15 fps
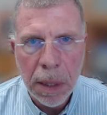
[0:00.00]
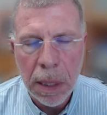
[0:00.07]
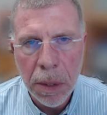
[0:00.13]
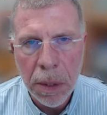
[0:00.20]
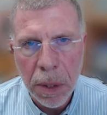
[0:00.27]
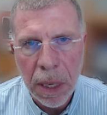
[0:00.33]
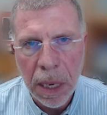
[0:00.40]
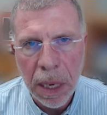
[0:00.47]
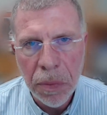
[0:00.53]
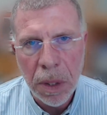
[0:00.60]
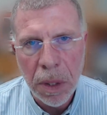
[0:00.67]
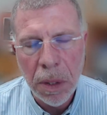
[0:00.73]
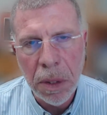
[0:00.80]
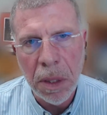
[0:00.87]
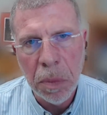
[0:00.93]
so the
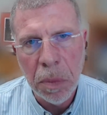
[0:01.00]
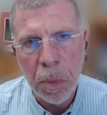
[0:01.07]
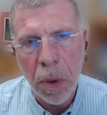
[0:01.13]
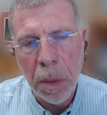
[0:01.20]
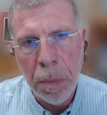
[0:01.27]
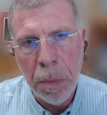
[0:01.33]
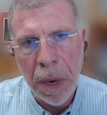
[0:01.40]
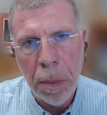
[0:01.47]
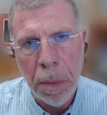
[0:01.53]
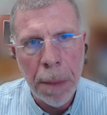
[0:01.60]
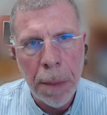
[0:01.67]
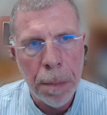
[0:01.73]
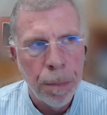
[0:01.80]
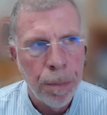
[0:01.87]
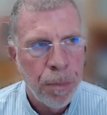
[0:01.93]
FCC's broadband
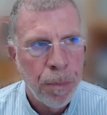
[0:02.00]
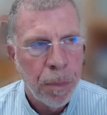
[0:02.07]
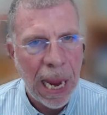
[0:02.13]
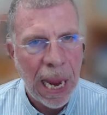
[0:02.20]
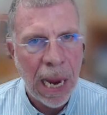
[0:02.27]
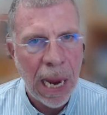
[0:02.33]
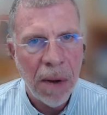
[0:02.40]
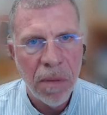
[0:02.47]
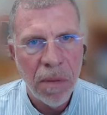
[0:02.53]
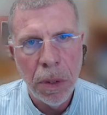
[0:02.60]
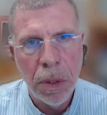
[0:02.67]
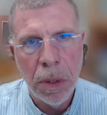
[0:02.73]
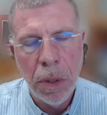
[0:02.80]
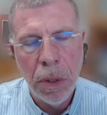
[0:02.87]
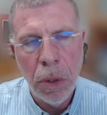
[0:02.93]
map, and
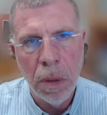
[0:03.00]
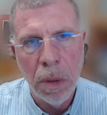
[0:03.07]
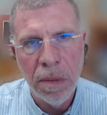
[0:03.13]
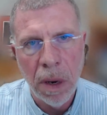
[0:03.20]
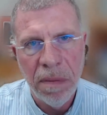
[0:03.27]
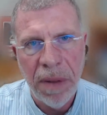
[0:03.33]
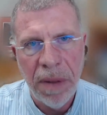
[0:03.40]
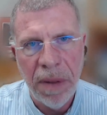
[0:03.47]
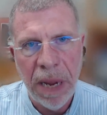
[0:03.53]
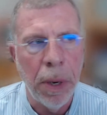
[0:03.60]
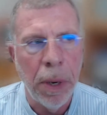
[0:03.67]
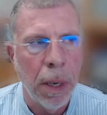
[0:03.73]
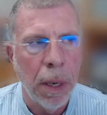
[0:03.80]
version two of our fabric.